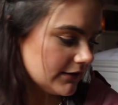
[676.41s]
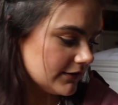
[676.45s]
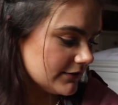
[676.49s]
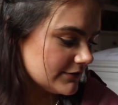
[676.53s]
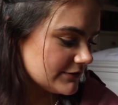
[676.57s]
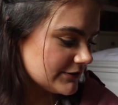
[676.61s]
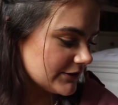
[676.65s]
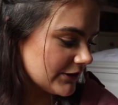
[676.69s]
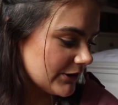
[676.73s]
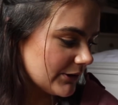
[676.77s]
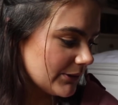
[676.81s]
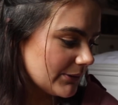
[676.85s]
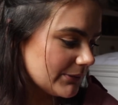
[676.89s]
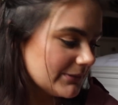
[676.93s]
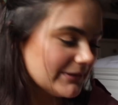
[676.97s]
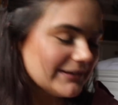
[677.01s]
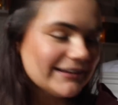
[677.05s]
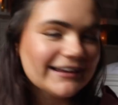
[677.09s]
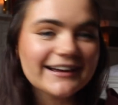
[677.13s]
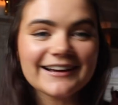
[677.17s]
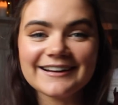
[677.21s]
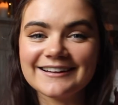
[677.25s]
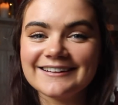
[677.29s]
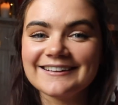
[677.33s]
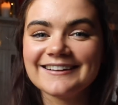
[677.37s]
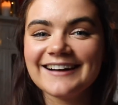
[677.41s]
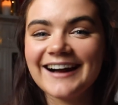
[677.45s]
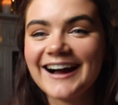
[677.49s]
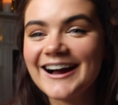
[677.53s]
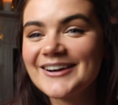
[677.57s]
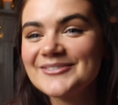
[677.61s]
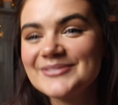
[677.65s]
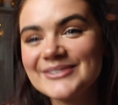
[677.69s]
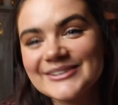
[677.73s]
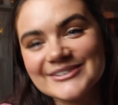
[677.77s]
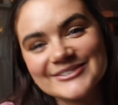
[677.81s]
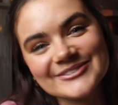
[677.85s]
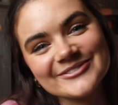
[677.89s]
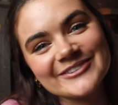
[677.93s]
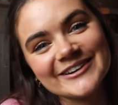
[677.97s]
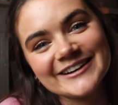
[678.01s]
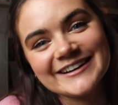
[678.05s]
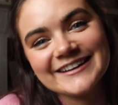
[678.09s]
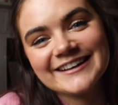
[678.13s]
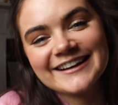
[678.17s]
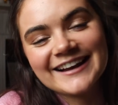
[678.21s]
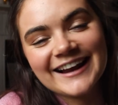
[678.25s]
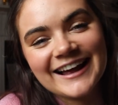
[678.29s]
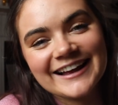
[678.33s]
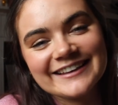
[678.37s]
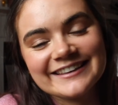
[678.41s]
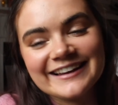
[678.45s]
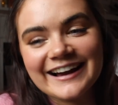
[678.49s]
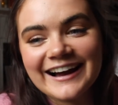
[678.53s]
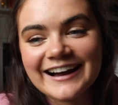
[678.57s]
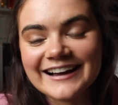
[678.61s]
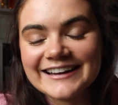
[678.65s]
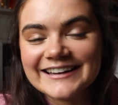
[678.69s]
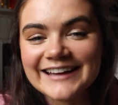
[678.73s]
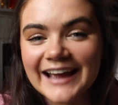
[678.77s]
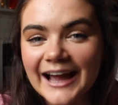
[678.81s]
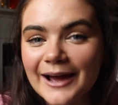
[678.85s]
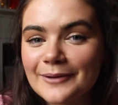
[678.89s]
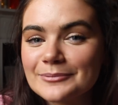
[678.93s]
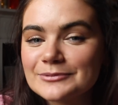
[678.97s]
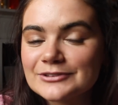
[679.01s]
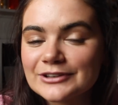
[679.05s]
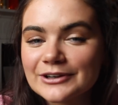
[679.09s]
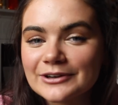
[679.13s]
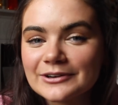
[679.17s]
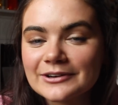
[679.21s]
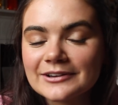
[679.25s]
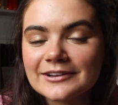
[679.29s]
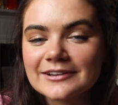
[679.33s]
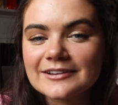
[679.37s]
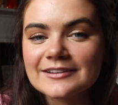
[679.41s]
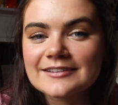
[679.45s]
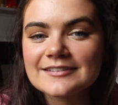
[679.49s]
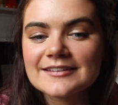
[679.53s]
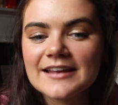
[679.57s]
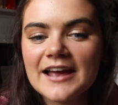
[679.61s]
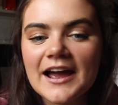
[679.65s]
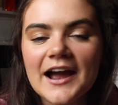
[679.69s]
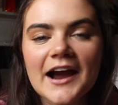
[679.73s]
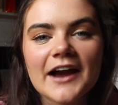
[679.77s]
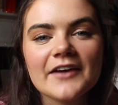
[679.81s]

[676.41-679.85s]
So yeah, I'm just really glad that I kept journals.